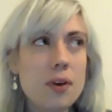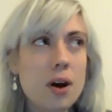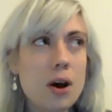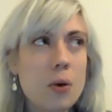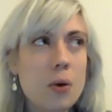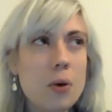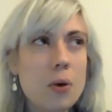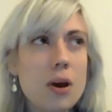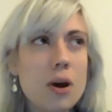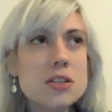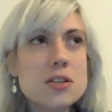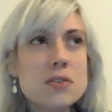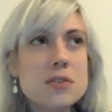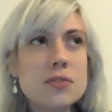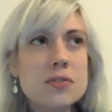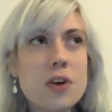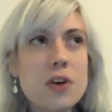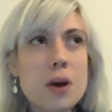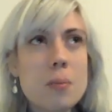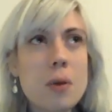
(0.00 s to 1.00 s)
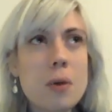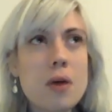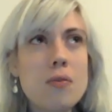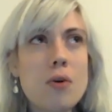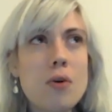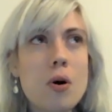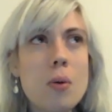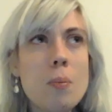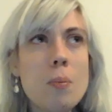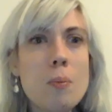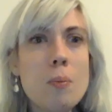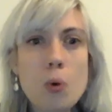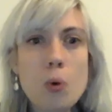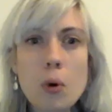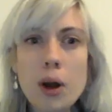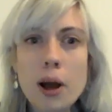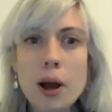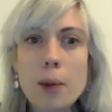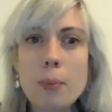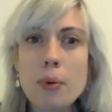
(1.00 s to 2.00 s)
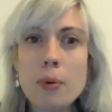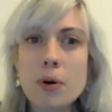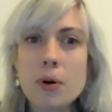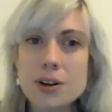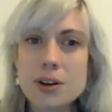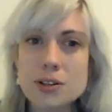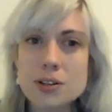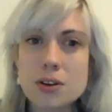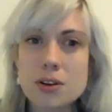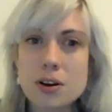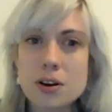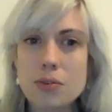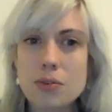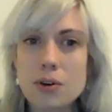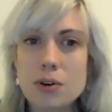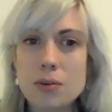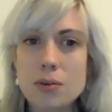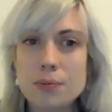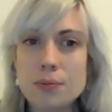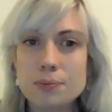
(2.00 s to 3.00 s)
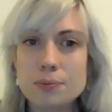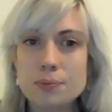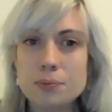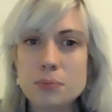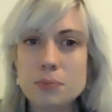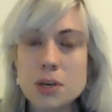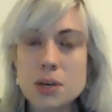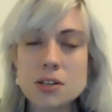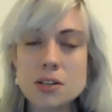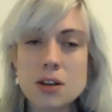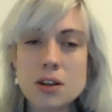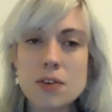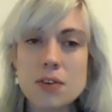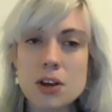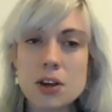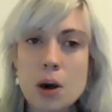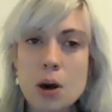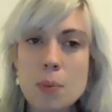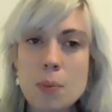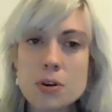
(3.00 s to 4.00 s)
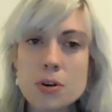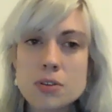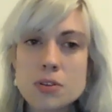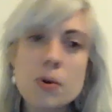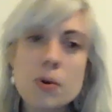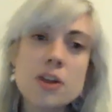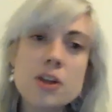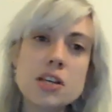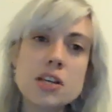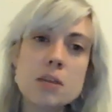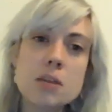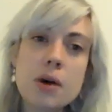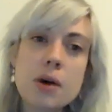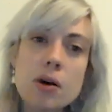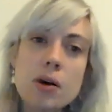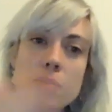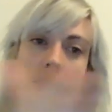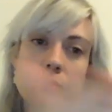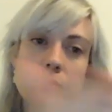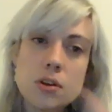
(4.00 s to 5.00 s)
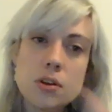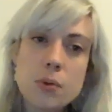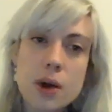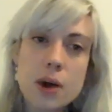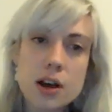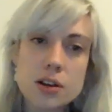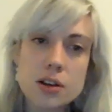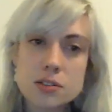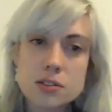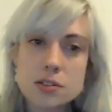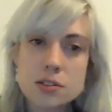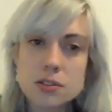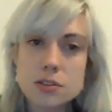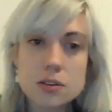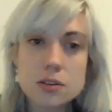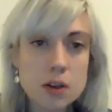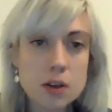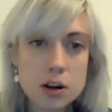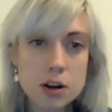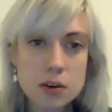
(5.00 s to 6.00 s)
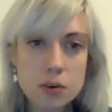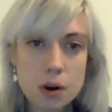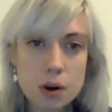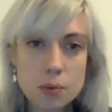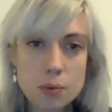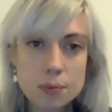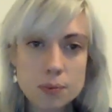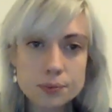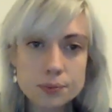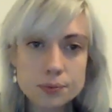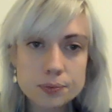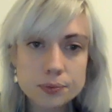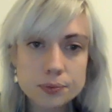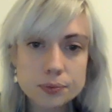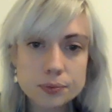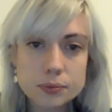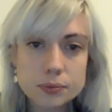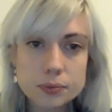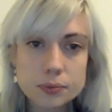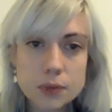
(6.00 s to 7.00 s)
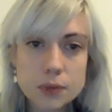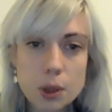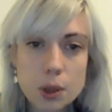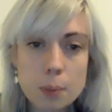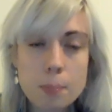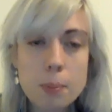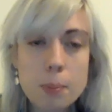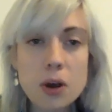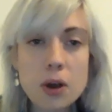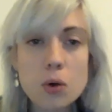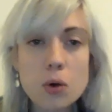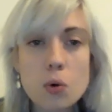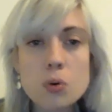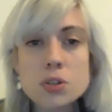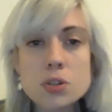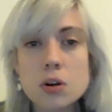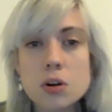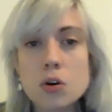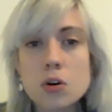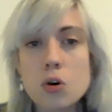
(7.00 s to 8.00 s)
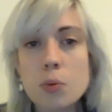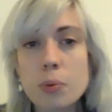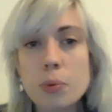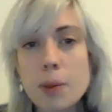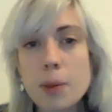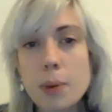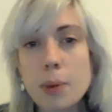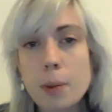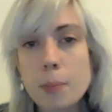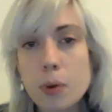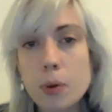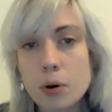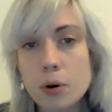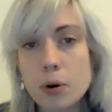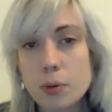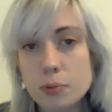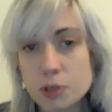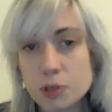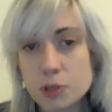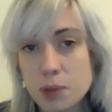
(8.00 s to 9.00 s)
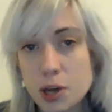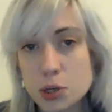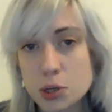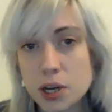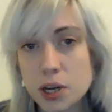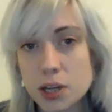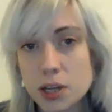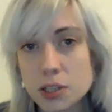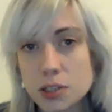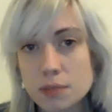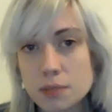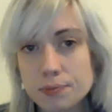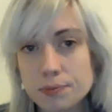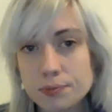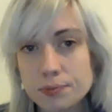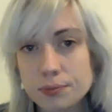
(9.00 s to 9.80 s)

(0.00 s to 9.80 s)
I would like to define my role more like a product designer role, because I've encompassed what I said about the UX designer role, but I also incorporate about product metrics.